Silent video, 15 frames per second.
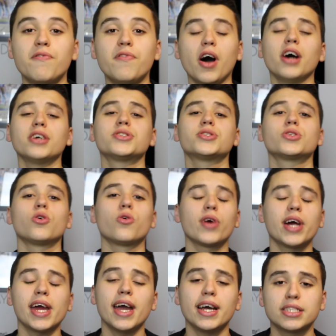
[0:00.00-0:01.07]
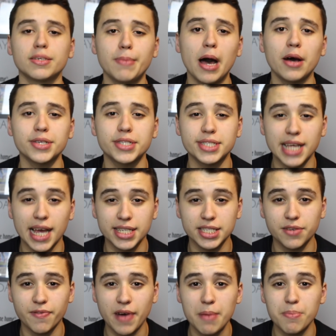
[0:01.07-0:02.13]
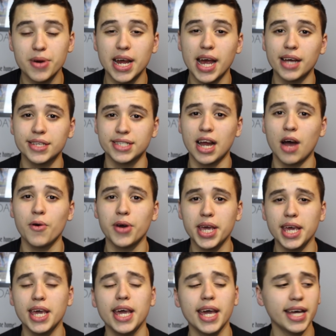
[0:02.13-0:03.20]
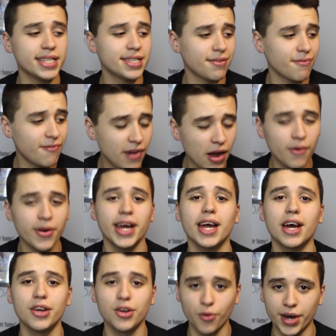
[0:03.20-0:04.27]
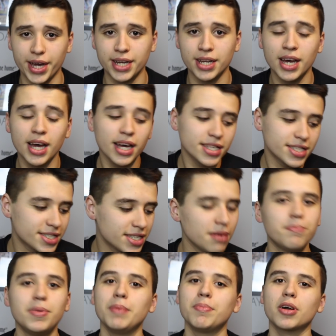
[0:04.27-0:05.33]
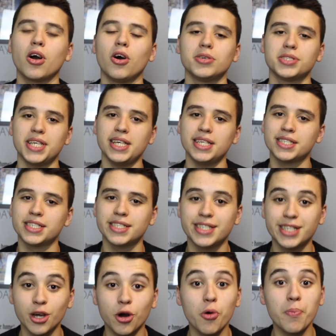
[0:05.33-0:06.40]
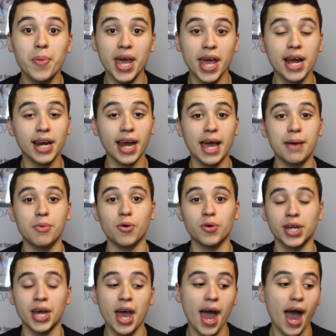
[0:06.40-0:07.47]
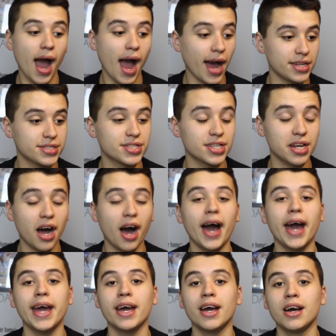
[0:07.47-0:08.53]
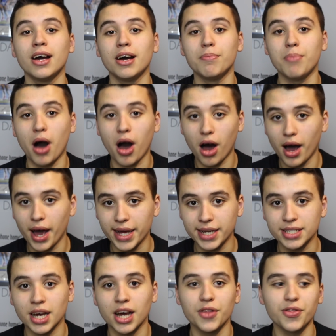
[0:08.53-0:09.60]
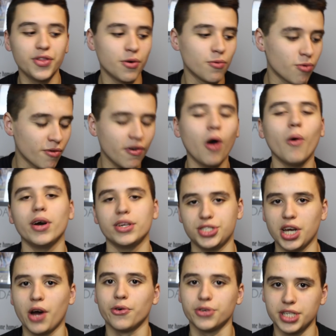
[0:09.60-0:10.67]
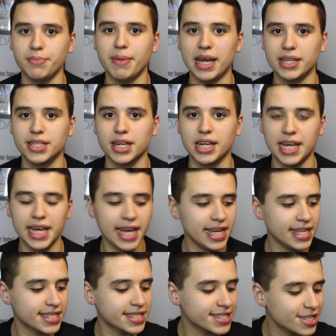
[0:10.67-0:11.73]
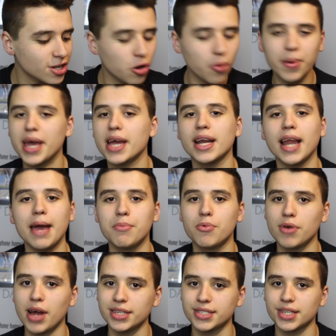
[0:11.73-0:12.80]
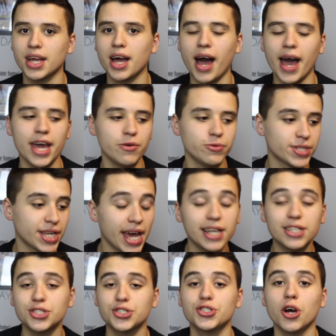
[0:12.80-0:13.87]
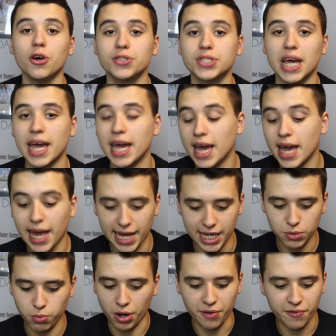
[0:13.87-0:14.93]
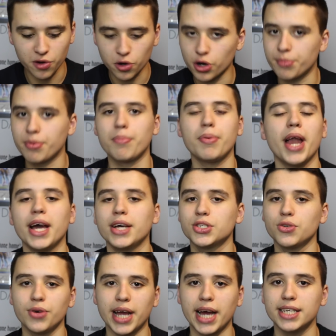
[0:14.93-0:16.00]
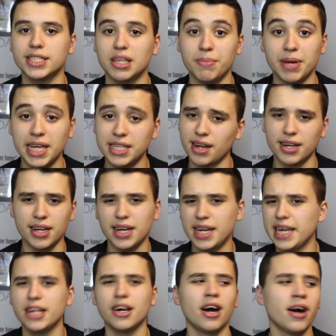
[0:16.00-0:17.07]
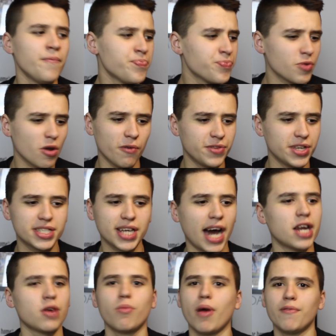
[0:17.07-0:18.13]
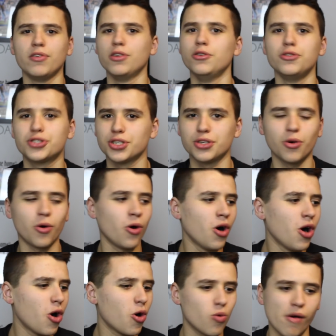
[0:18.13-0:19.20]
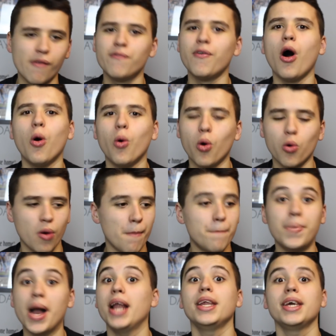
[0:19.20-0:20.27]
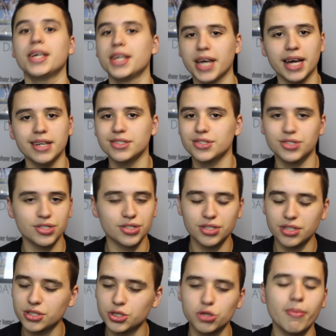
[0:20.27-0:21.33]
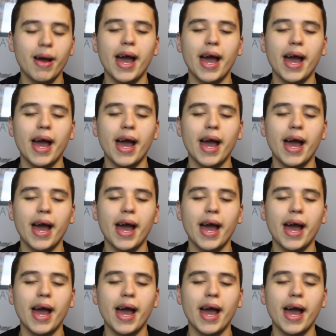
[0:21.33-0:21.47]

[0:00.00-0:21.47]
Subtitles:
First story is about Cesc Fabregas. Now he is very annoyed simply because he is still being labelled as the guy behind the revolt at Chelsea. Basically, he is still being labelled as the guy who's against Jose. He's one of a group of players who are against him, and he's like the leader of this kind of revolution or revolt or rebellion against,